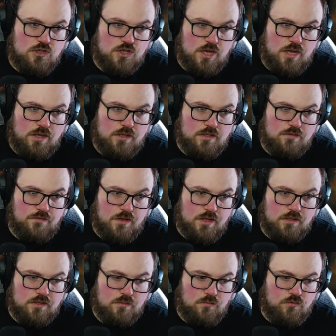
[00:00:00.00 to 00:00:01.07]
Chains,
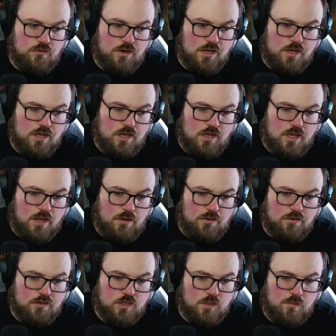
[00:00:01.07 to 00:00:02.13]
Phantom Ring,
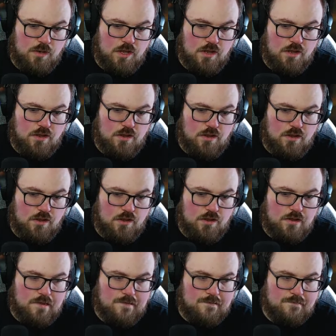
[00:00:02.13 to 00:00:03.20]
Counterspell